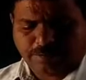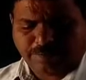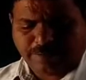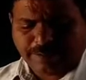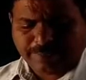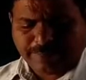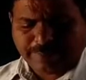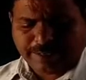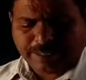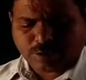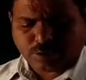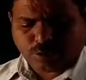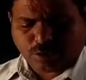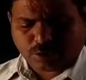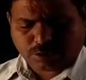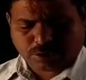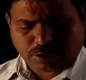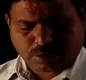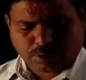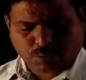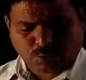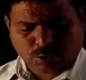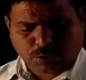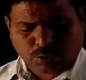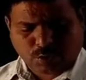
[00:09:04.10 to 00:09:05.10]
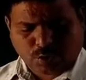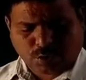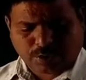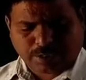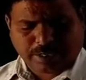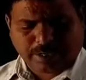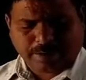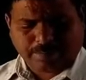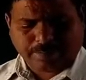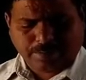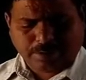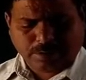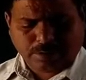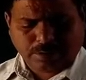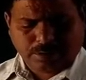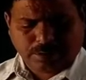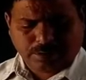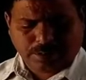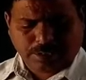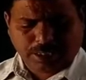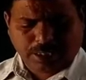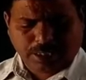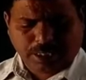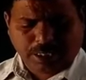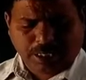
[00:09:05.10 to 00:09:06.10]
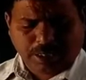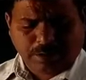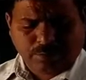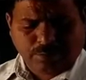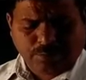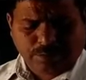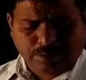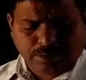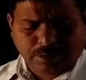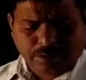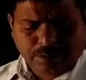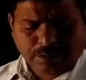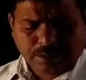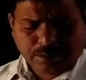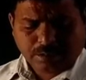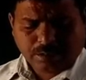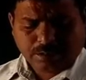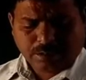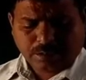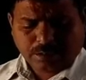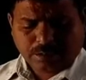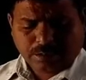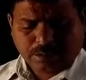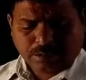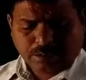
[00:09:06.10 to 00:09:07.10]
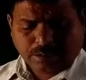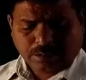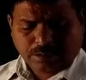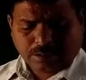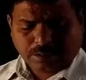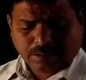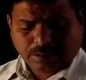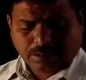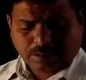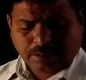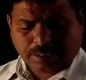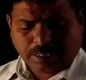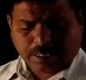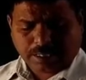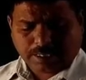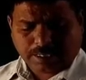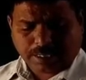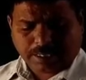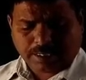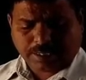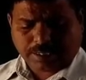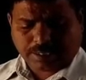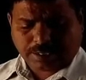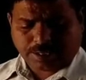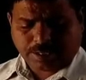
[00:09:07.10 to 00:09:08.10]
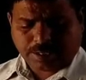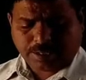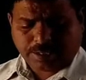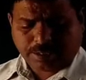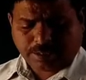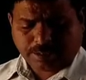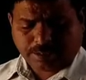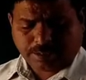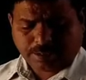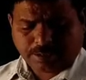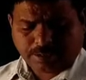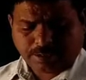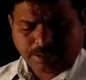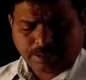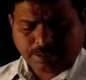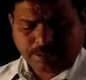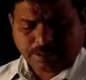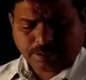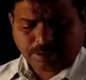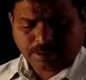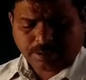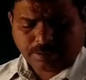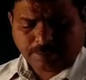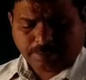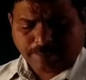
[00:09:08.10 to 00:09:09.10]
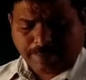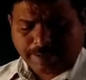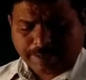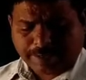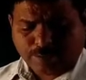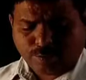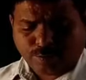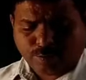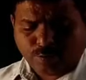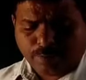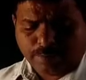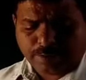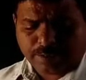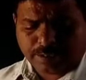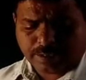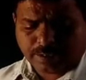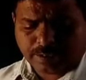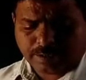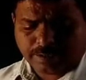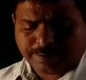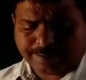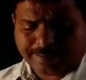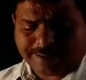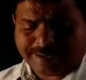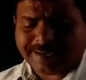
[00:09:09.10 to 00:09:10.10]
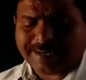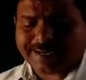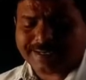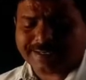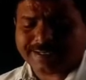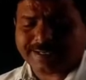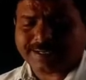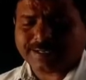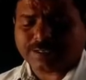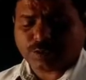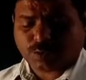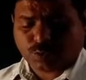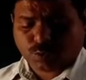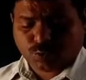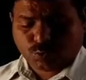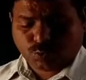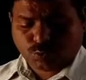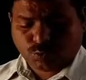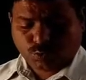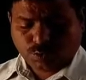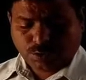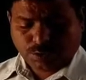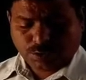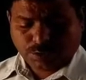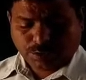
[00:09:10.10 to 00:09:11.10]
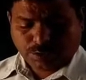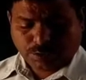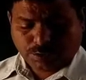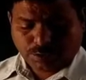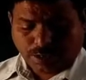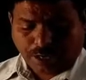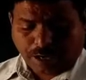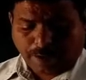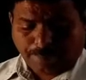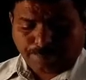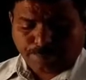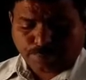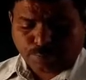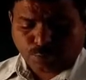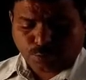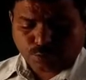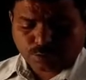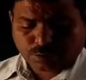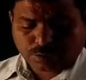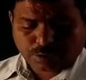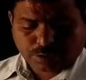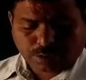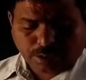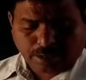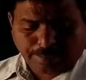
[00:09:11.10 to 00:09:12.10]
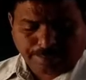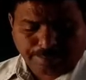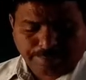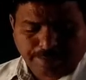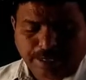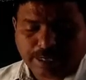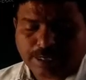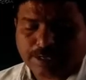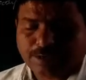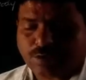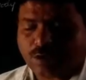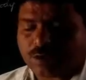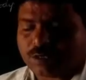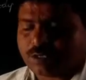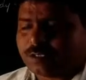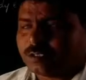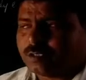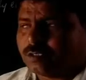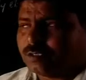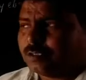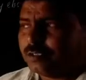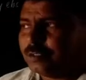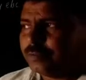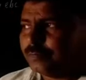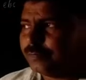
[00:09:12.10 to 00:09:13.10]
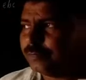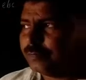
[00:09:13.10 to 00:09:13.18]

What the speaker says: female doctors were not able, even in our country, many women reluctant to approach a male doctor.